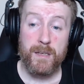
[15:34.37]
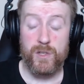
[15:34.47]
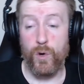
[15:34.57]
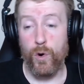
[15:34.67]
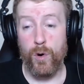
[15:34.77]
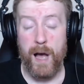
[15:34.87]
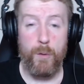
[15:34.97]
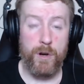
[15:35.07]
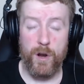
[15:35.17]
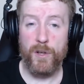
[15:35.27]
So
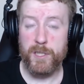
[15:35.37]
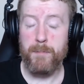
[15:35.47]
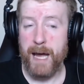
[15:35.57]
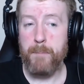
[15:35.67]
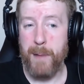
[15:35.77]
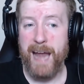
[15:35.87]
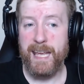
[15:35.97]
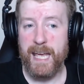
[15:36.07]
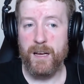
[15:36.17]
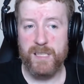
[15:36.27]
I wouldn't also mind
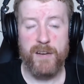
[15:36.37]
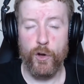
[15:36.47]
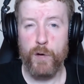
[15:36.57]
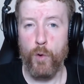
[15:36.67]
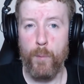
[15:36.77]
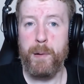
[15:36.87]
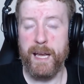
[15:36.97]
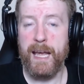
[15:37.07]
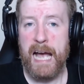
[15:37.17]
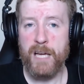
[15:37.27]
banning it, because I know they won't
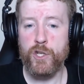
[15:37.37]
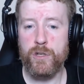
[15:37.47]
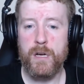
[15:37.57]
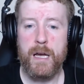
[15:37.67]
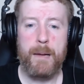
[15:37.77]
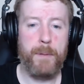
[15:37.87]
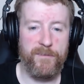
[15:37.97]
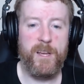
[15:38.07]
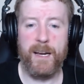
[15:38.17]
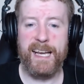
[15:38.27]
pick Cash.
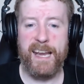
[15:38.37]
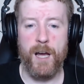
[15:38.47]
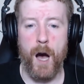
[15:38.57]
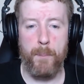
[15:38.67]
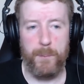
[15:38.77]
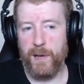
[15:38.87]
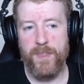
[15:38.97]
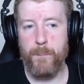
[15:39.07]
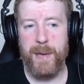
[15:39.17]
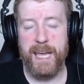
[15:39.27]
But if you're going to let it up,
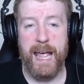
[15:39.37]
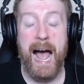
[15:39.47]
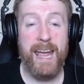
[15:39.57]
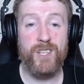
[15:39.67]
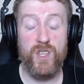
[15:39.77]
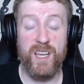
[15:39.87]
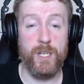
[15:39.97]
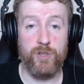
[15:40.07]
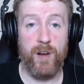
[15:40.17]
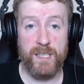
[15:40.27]
let them pick it. I actually
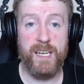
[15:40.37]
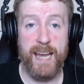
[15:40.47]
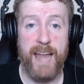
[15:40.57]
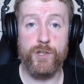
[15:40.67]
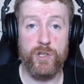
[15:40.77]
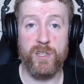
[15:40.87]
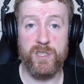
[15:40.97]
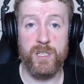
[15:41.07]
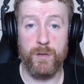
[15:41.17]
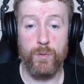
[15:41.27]
think Astralis can edge
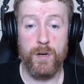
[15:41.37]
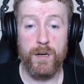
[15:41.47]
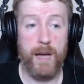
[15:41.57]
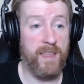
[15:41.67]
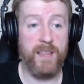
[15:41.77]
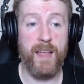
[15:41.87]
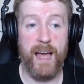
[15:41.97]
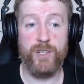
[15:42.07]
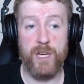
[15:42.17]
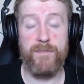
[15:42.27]
Dust 2. I think
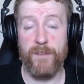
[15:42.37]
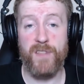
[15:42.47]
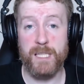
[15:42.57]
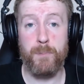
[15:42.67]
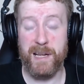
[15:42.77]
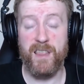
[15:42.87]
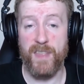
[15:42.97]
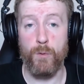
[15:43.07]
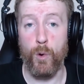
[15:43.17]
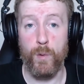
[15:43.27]
that actually, even if that's picked,
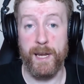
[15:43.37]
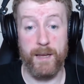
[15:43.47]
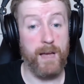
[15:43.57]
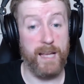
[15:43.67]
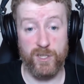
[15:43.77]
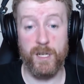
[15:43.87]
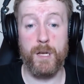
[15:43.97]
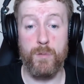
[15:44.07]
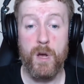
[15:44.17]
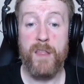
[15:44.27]
that they will win it. I
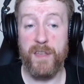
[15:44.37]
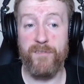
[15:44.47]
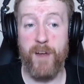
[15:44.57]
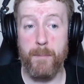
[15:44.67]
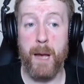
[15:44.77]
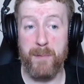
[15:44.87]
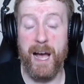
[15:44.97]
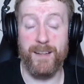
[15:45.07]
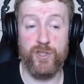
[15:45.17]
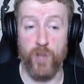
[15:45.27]
certainly think Fair
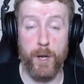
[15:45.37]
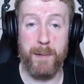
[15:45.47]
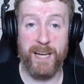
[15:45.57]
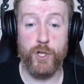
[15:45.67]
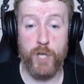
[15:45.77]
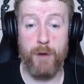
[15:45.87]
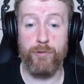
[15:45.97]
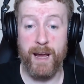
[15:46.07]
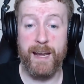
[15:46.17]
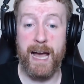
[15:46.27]
MiBR, it's not a bad
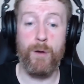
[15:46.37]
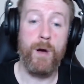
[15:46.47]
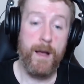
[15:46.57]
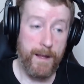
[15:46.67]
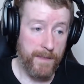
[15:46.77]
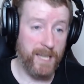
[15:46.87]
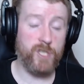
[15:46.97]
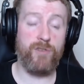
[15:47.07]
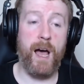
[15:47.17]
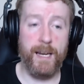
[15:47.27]
shout right now.
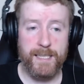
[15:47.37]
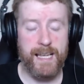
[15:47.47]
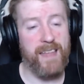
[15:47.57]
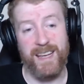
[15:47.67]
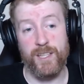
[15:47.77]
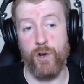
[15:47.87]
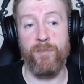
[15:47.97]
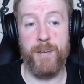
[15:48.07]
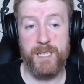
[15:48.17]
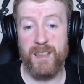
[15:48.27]
Astralis, I think it's
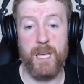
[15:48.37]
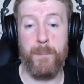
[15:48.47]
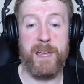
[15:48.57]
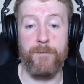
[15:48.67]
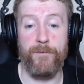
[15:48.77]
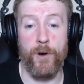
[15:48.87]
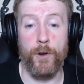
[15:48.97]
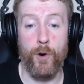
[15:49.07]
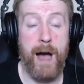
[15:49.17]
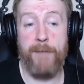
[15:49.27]
obvious. I think you pick
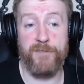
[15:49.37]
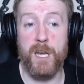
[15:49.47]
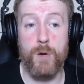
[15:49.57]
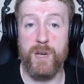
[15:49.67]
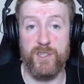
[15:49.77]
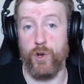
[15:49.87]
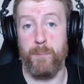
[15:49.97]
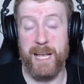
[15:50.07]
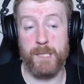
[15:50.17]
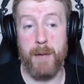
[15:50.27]
Inferno. After Nuke, it's your
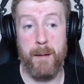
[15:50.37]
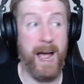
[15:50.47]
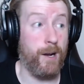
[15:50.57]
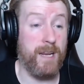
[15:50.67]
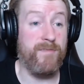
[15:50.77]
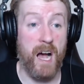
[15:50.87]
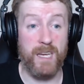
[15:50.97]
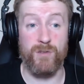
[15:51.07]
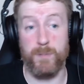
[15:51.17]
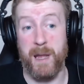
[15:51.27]
best map. I could even
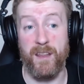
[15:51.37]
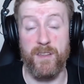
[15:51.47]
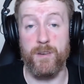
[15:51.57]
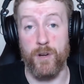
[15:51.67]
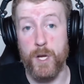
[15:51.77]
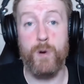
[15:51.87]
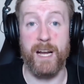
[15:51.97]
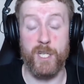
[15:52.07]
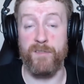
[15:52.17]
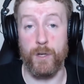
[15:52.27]
argue it's better than your Nuke,
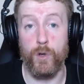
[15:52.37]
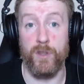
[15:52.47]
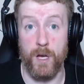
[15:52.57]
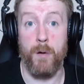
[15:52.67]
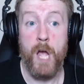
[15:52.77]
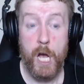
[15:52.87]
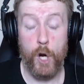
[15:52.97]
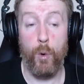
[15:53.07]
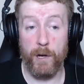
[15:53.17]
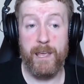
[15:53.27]
actually, if you look at the
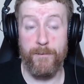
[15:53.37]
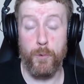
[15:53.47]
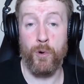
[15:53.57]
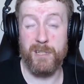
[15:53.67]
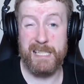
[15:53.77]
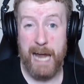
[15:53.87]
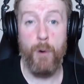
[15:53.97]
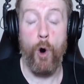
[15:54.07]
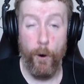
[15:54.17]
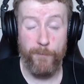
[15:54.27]
quality of opponents and
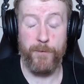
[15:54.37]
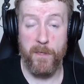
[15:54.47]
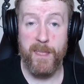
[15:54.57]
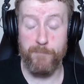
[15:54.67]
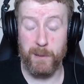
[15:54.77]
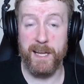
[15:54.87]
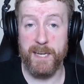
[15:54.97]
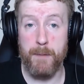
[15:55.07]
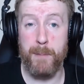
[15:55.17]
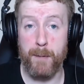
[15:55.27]
how often they've
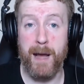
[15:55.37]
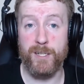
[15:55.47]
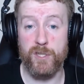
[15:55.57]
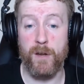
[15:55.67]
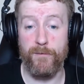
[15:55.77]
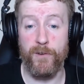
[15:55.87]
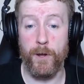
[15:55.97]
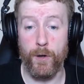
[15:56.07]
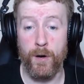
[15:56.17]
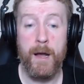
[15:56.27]
played it in big matches on
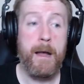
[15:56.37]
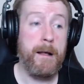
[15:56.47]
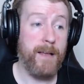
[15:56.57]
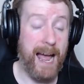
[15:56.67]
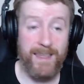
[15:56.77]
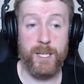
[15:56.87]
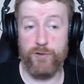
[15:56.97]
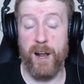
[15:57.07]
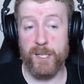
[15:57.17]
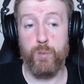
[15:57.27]
Inferno. I think
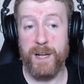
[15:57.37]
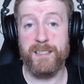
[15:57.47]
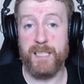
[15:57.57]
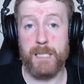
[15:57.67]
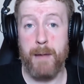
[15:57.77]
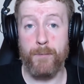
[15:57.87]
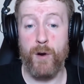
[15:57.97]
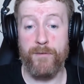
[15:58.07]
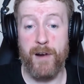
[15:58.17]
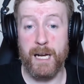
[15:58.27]
Astralis wins this map,
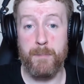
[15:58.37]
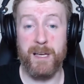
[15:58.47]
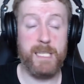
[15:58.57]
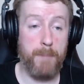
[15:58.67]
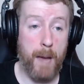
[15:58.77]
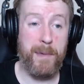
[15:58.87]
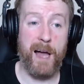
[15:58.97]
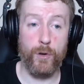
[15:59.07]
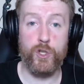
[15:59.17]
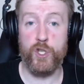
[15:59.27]
quite frankly, because
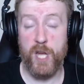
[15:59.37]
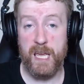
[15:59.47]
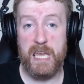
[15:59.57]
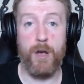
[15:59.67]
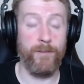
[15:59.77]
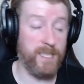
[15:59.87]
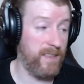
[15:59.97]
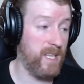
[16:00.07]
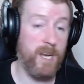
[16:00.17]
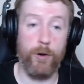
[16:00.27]
MiBR looked shaky. Obviously,
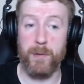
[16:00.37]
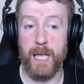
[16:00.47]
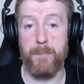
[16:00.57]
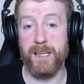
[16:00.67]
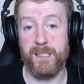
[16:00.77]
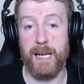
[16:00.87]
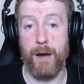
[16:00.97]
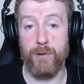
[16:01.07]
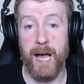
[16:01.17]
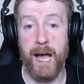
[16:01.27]
they had the terrible game against
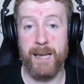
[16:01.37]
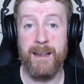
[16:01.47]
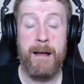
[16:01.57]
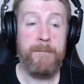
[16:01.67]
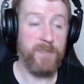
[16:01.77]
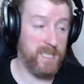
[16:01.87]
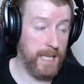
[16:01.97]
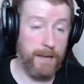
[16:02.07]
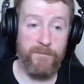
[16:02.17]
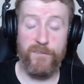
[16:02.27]
Cloud9. They
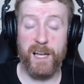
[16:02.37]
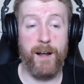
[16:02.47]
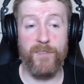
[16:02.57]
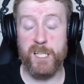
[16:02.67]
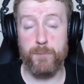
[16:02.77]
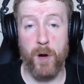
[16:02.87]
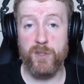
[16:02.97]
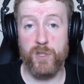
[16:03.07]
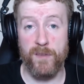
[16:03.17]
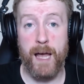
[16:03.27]
still haven't figured out their
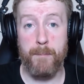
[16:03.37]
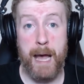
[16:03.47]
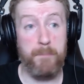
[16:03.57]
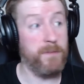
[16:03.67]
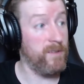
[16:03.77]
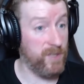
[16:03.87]
spots on that map.